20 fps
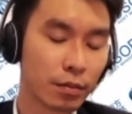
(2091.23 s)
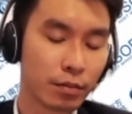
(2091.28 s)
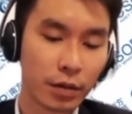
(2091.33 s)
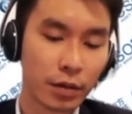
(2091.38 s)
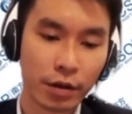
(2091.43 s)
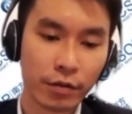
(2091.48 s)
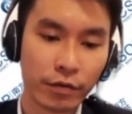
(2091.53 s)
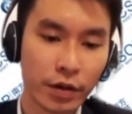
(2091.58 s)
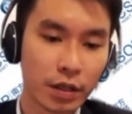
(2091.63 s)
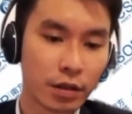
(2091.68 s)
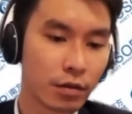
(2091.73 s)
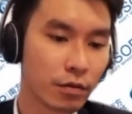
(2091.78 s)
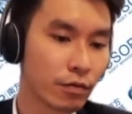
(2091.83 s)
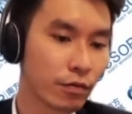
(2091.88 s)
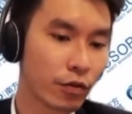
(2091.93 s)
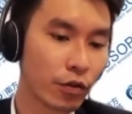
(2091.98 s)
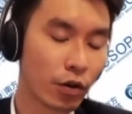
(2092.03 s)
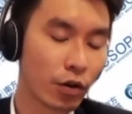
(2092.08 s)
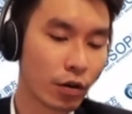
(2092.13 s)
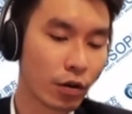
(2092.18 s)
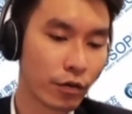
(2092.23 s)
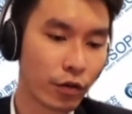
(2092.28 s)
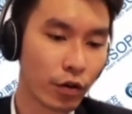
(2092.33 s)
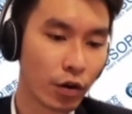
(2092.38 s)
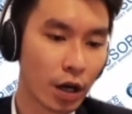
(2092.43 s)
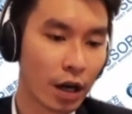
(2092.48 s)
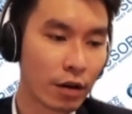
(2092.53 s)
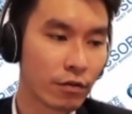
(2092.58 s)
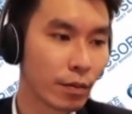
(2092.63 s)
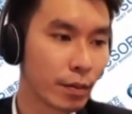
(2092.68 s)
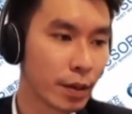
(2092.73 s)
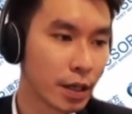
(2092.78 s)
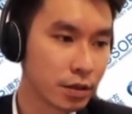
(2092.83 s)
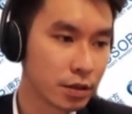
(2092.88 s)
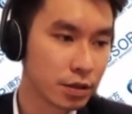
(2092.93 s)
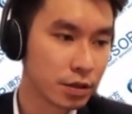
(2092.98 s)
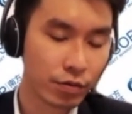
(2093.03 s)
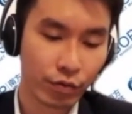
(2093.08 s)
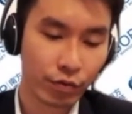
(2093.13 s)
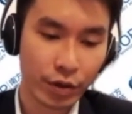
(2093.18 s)
even for
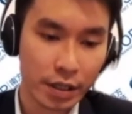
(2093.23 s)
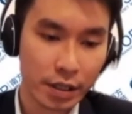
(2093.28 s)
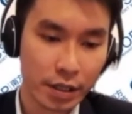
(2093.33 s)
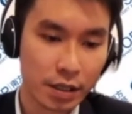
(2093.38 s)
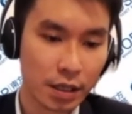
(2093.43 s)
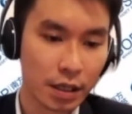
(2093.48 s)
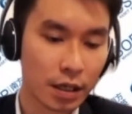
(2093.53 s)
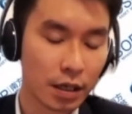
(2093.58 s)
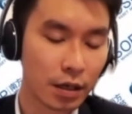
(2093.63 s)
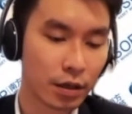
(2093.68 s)
government risk,